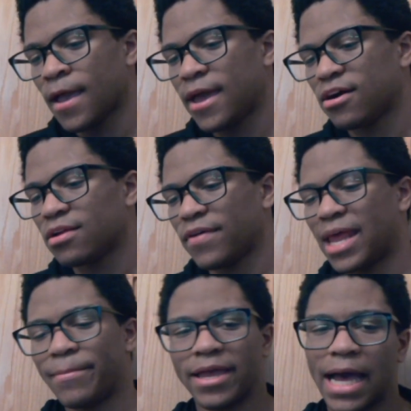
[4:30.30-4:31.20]
and a lot of
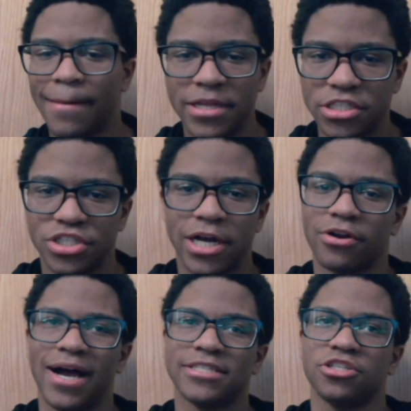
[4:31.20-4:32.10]
anime comedy in
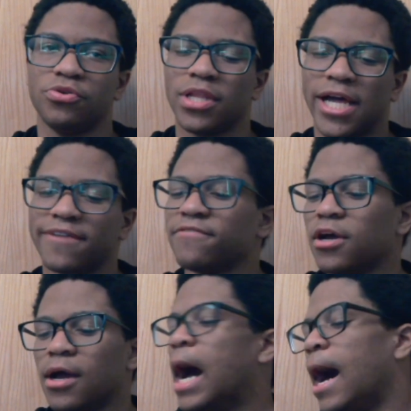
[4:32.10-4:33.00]
general has to do with a lot of
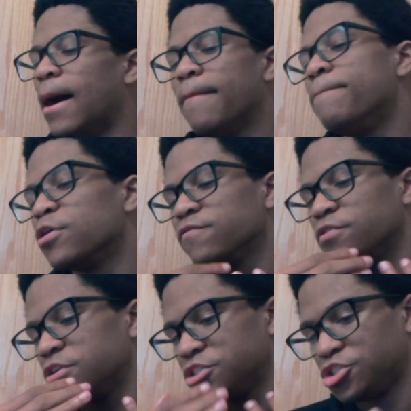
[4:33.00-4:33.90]
uh,
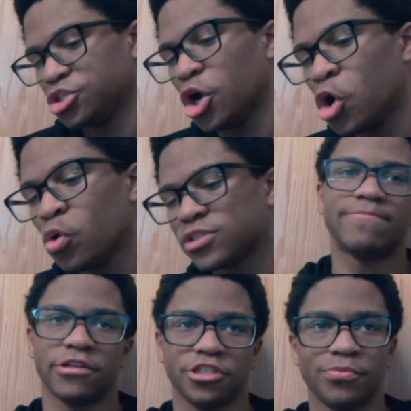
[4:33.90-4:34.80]
perverted jokes,
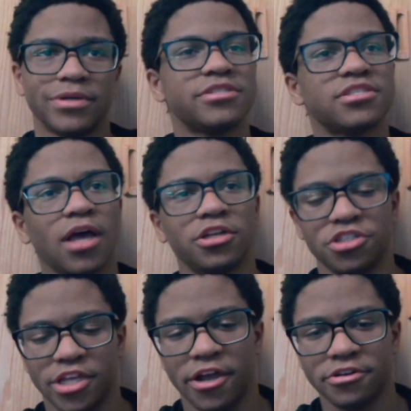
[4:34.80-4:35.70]
especially with
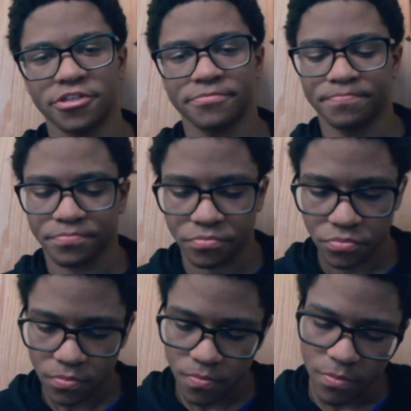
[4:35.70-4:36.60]
Sanji's character.
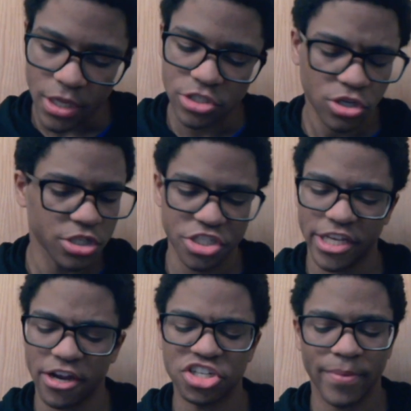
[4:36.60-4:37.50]
Sanji's
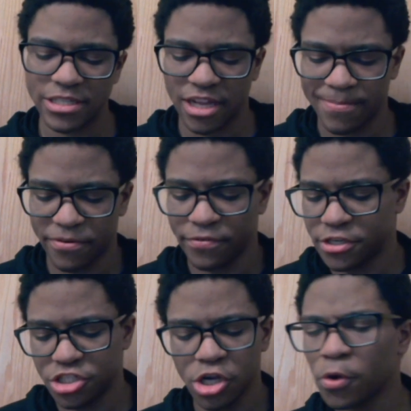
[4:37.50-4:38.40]
character makes a lot of
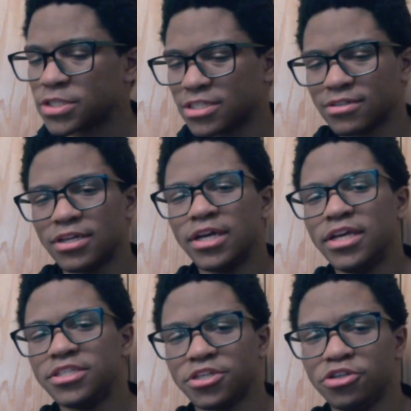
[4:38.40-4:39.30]
perverted jokes.
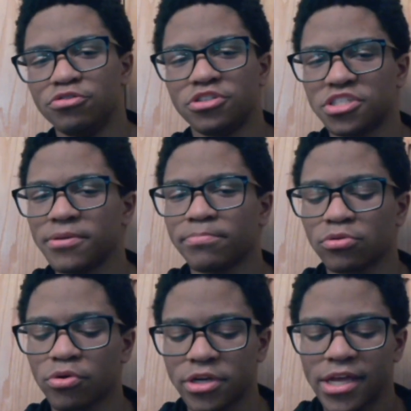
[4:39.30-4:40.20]
He's a huge simp
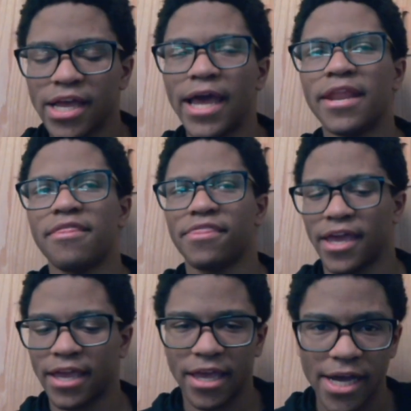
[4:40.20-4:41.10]
lord, and
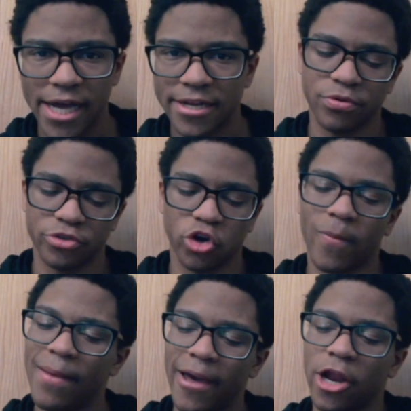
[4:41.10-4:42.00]
thank God we were told
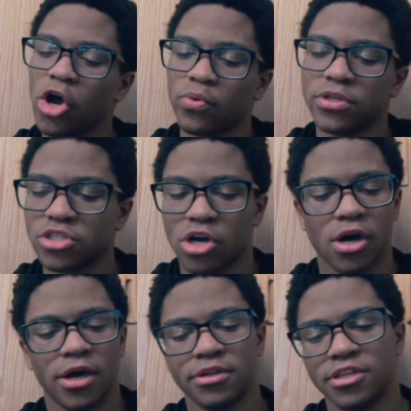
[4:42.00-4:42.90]
by Matt Owens
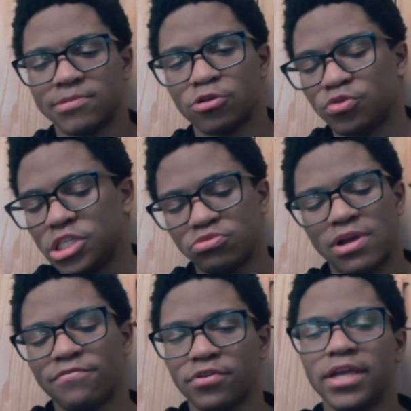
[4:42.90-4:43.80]
on this most recent
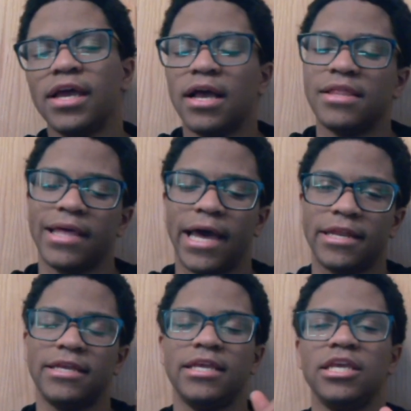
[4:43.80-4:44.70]
reverie that
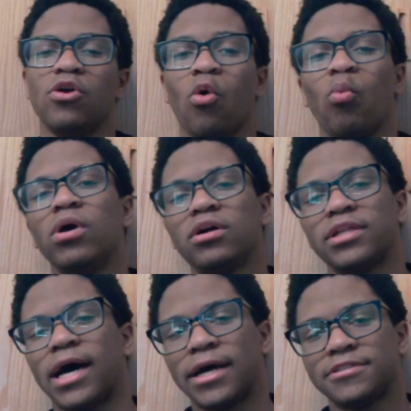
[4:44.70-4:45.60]
he will
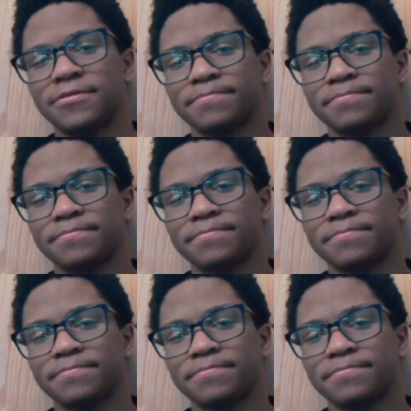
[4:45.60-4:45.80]
not